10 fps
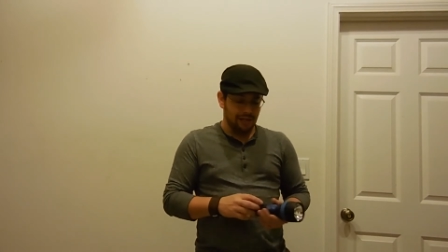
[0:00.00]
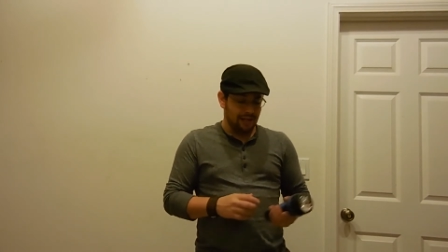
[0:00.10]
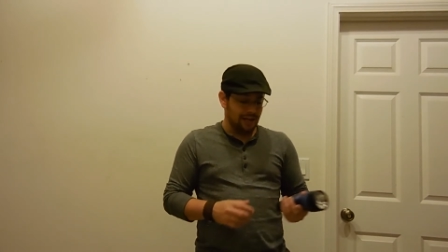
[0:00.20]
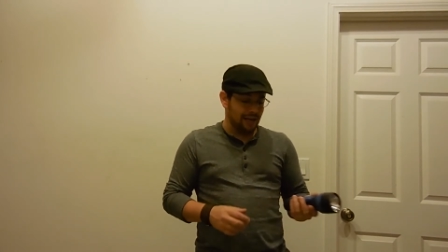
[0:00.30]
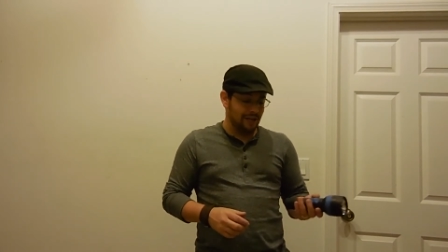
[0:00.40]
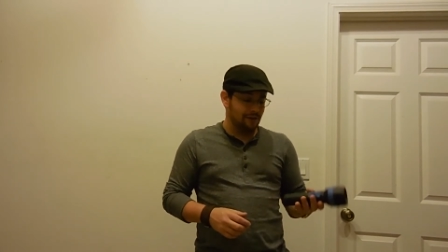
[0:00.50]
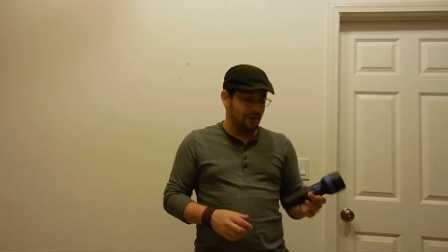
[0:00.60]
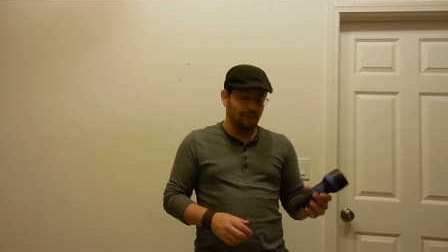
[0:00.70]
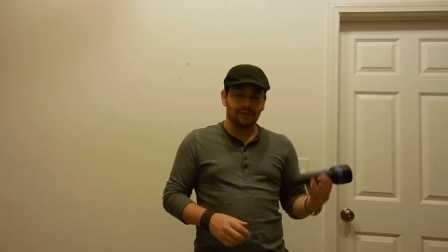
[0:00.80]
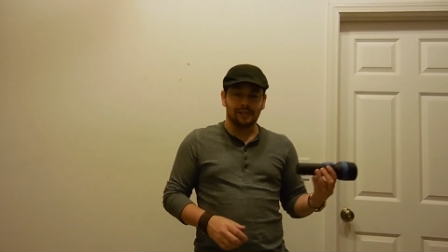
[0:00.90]
And I knew
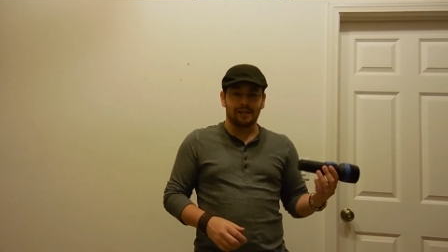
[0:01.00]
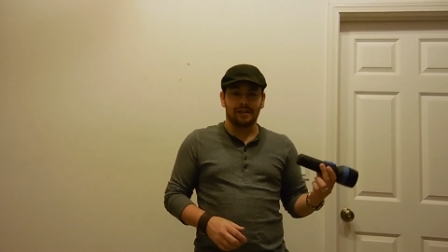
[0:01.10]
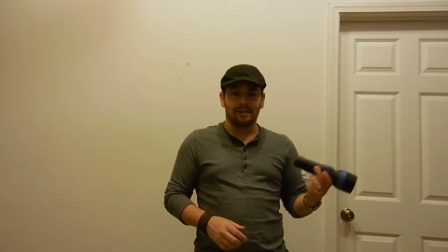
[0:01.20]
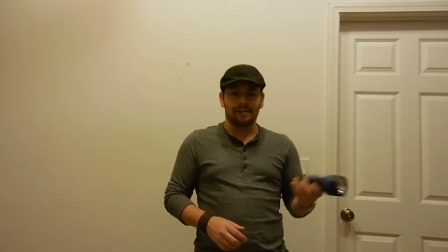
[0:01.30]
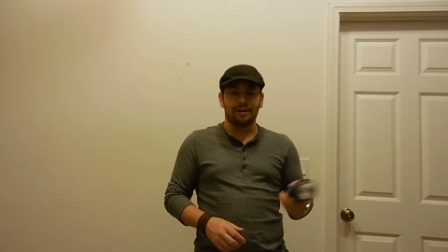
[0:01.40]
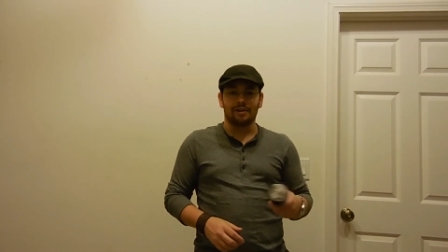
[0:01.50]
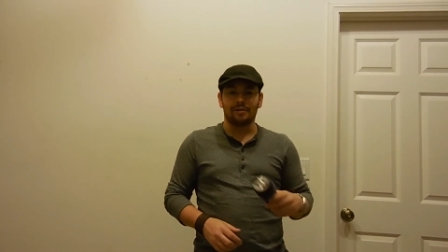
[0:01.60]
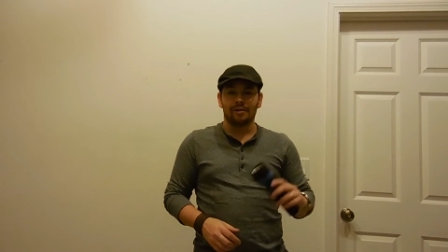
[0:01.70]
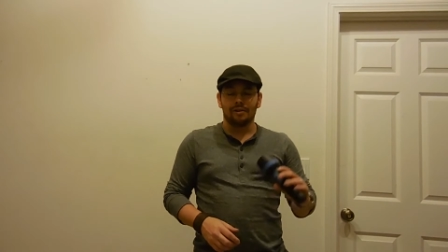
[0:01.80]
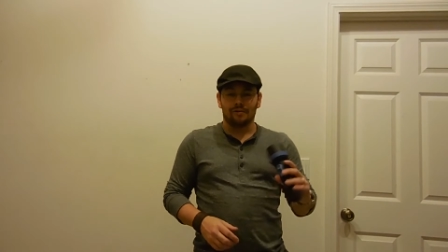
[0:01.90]
I wasn't going to, you know,
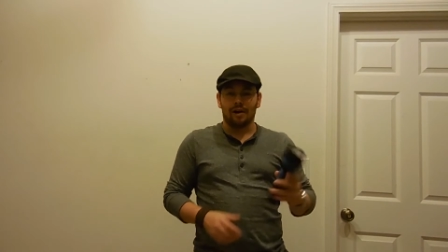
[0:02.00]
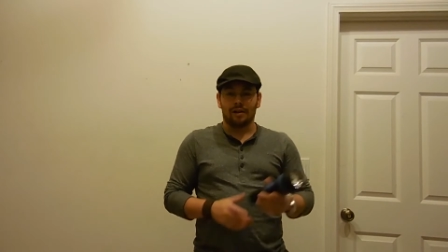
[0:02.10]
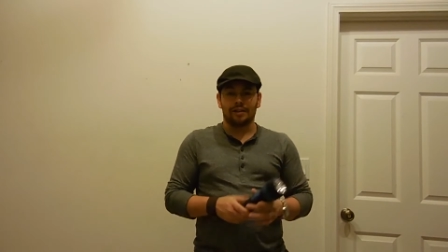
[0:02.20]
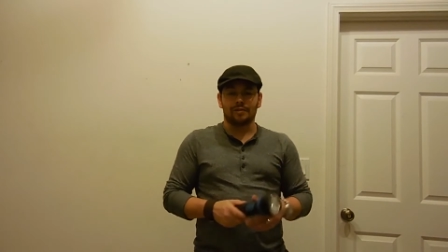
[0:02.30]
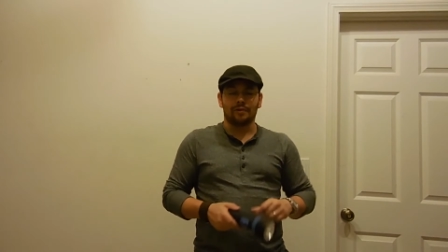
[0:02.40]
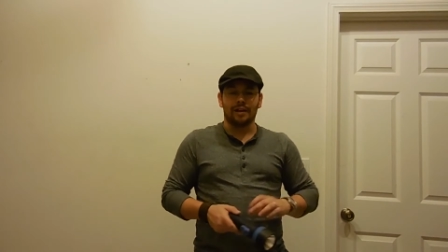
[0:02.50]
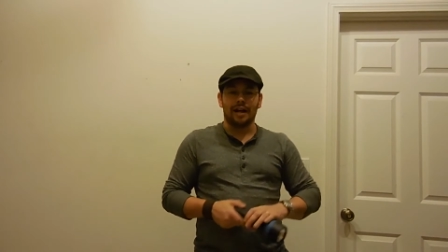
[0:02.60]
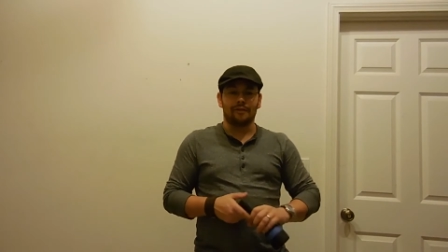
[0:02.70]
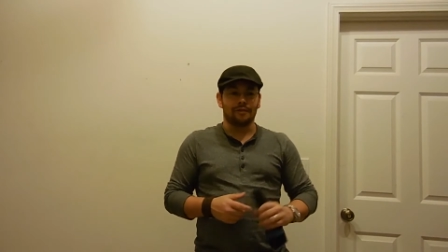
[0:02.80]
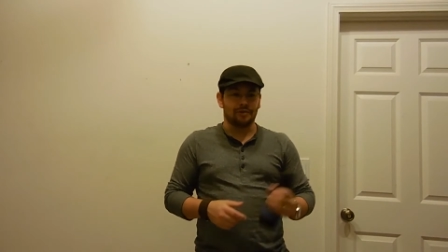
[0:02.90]
rock this with an
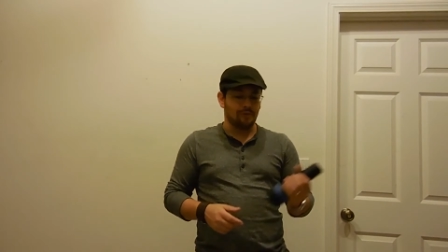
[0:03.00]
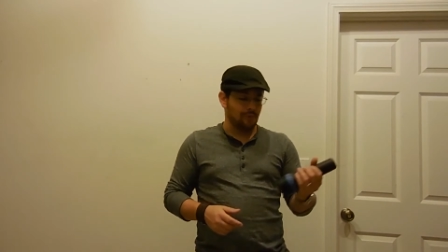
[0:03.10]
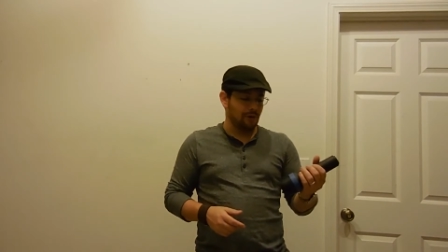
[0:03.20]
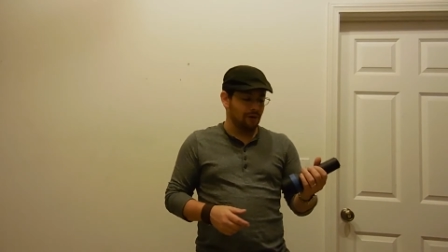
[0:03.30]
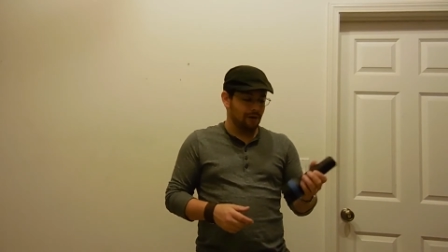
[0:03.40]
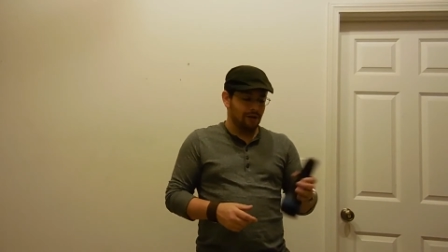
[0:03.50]
Alpha Trooper